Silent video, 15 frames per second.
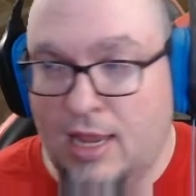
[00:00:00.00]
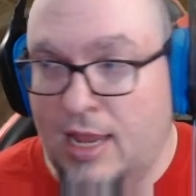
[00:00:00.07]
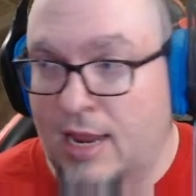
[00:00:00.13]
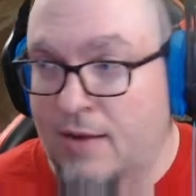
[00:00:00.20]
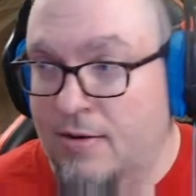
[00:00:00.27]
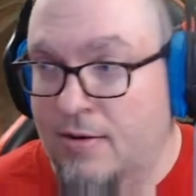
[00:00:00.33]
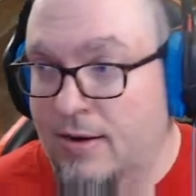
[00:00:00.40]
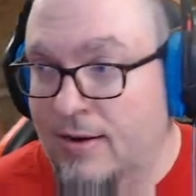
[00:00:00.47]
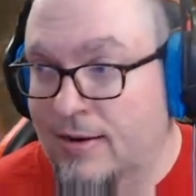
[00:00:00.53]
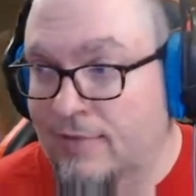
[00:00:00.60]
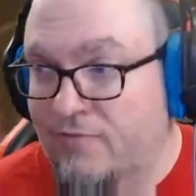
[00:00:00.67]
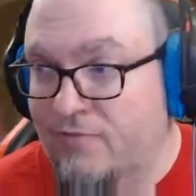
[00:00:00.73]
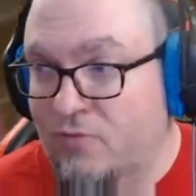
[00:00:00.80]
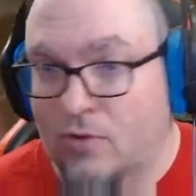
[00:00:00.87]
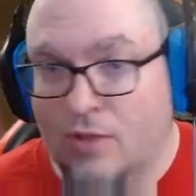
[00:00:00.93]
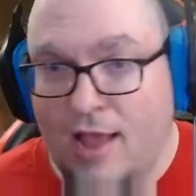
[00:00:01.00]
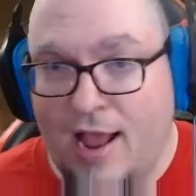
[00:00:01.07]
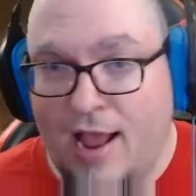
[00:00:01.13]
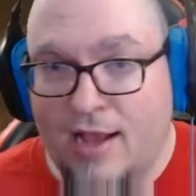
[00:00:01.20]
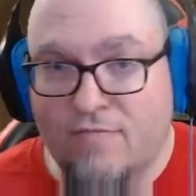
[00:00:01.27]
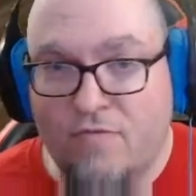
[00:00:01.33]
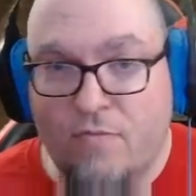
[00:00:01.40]
in for
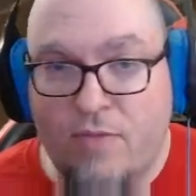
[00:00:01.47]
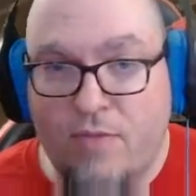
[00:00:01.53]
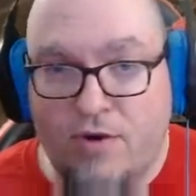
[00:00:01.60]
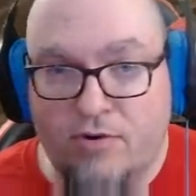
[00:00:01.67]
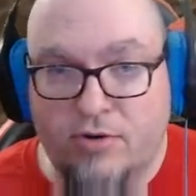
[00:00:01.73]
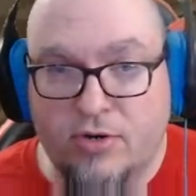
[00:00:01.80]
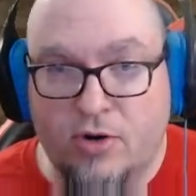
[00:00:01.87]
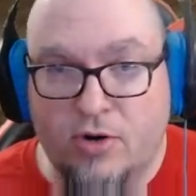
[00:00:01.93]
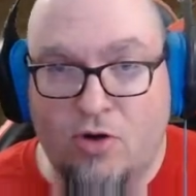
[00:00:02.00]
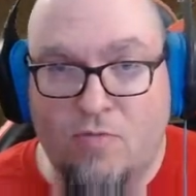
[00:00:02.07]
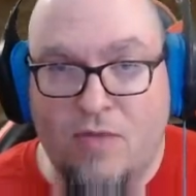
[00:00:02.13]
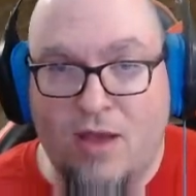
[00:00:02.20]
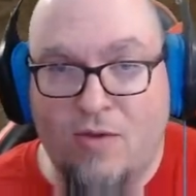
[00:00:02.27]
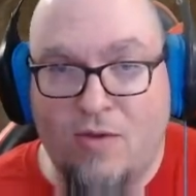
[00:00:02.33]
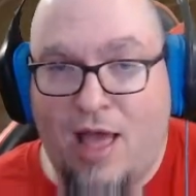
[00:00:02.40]
lack of a better term,